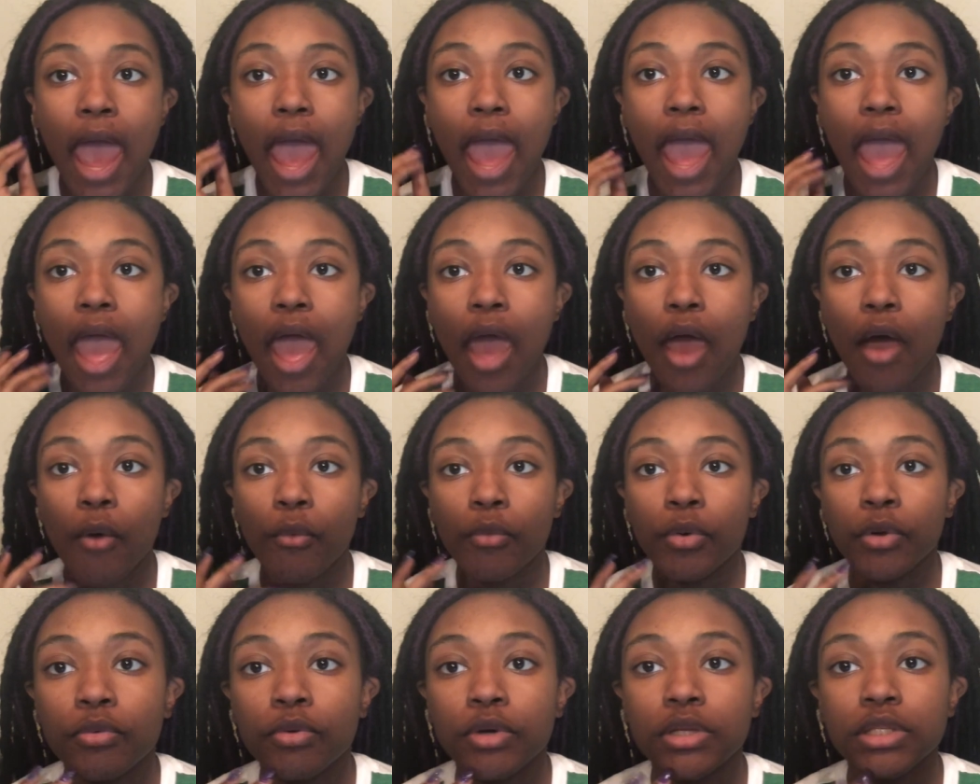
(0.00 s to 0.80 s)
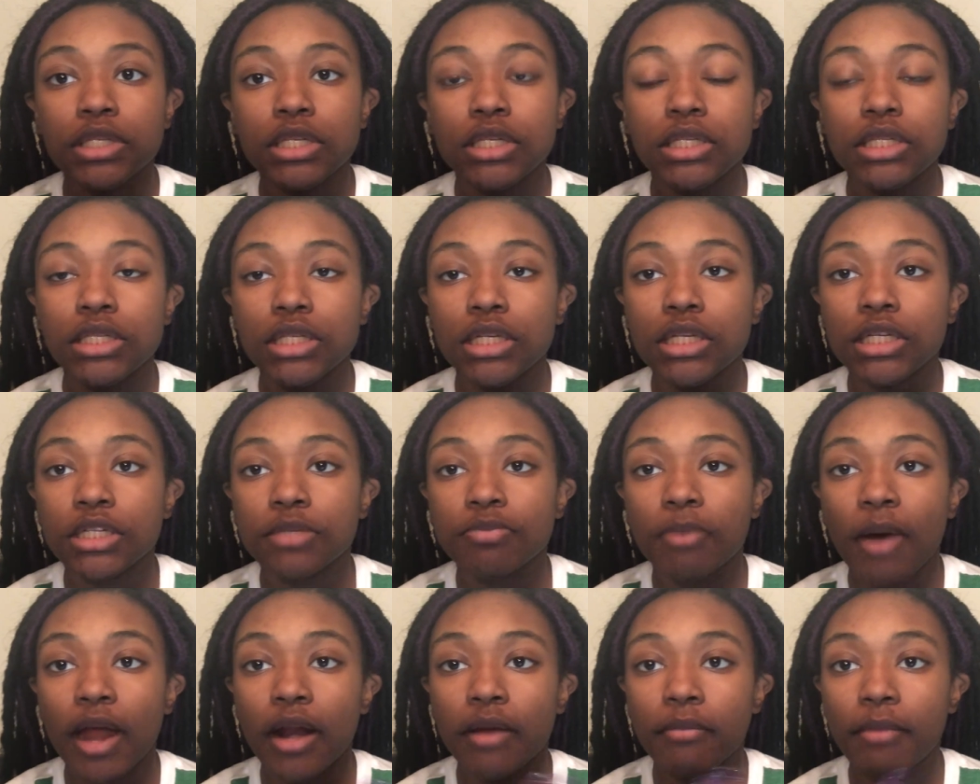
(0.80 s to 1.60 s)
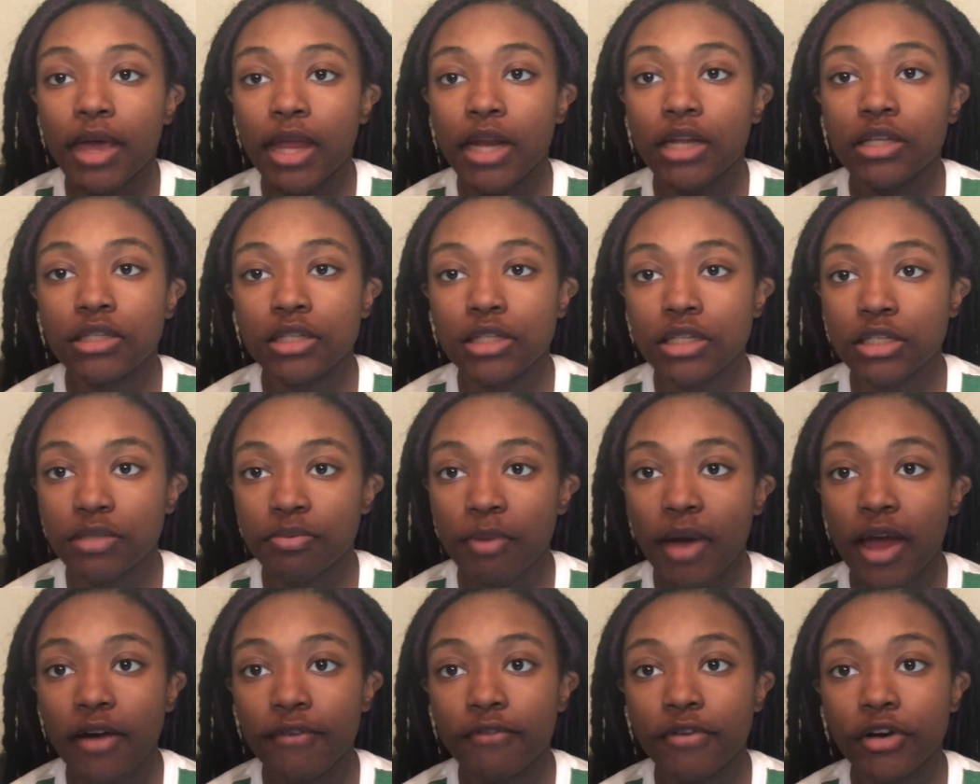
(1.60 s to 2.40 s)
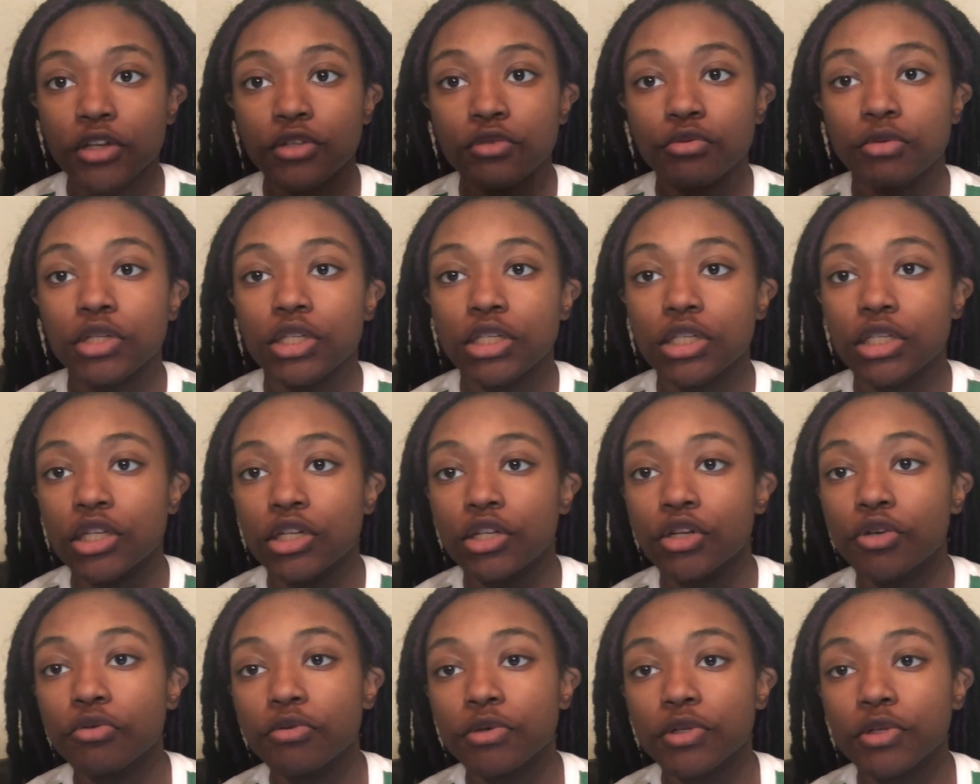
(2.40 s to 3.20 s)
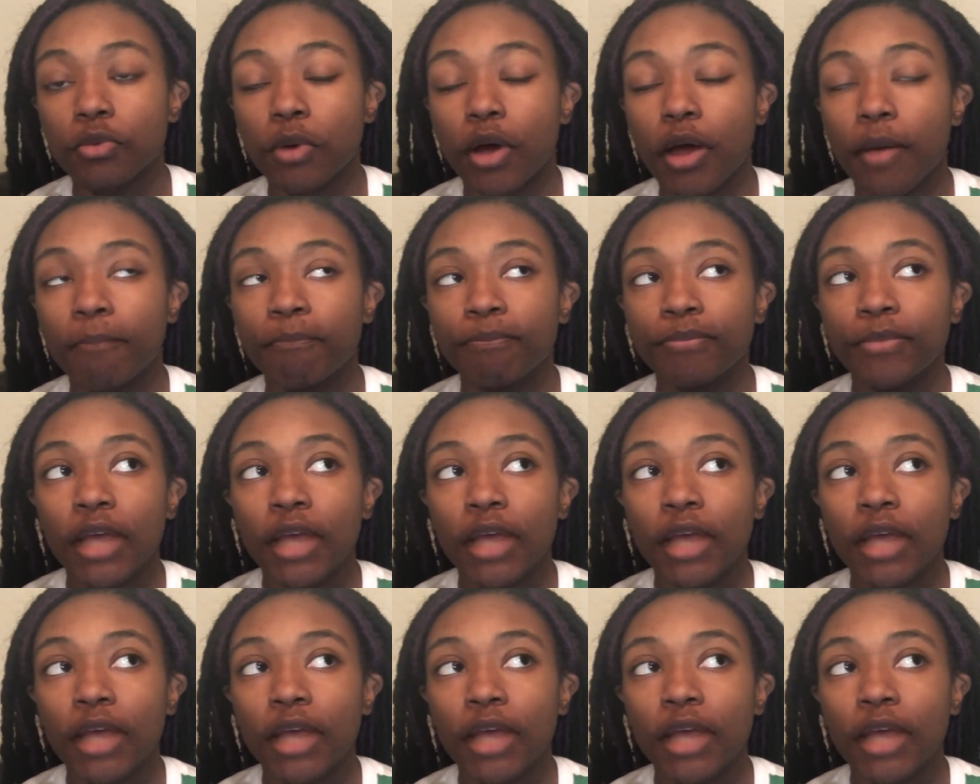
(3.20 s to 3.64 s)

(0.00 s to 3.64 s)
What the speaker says: and went to see Spider-Man Into the Spider-Verse, which is the newest one.